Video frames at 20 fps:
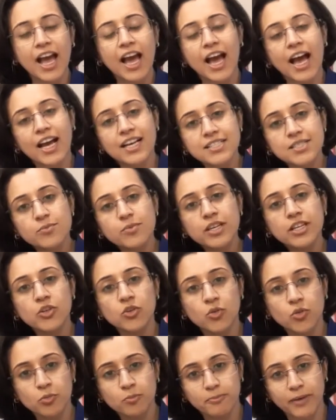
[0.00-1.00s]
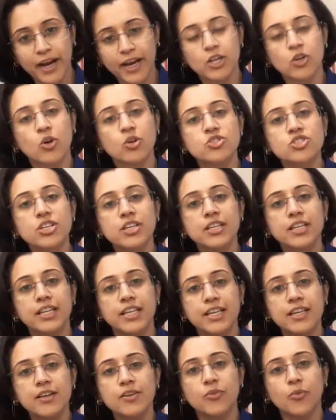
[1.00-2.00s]
As we know,
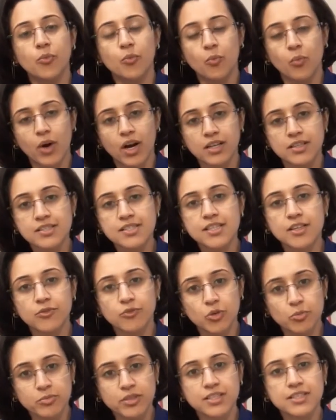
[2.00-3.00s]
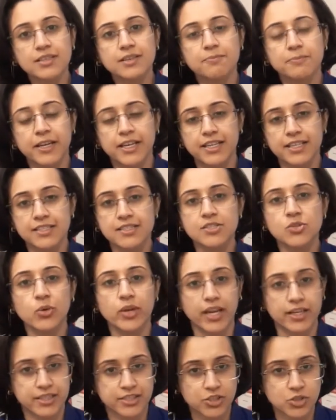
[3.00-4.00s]
biologically, once a woman begins to
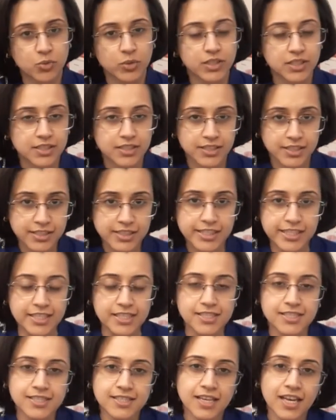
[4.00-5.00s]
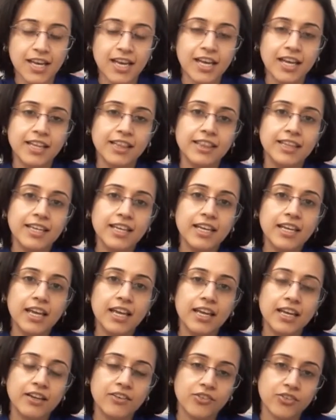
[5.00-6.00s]
get into her 30s,
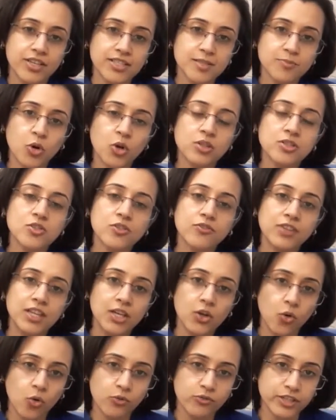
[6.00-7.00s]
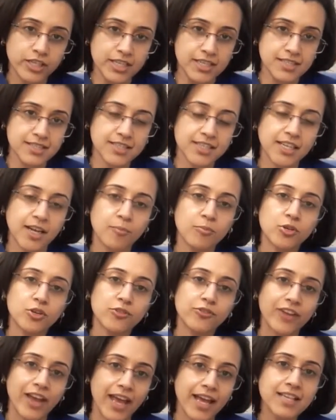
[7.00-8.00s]
the response of the ovaries, the number
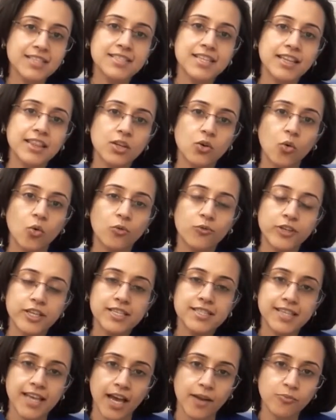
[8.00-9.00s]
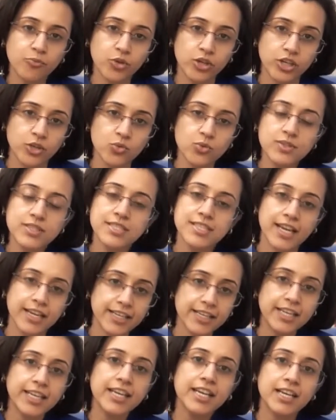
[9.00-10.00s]
of eggs that the ovaries can produce,
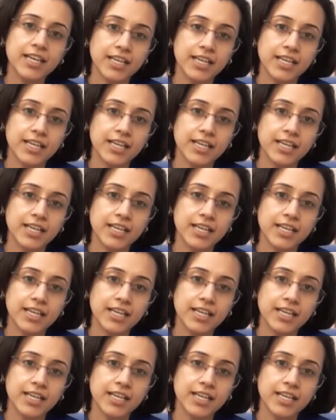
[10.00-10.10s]
steadily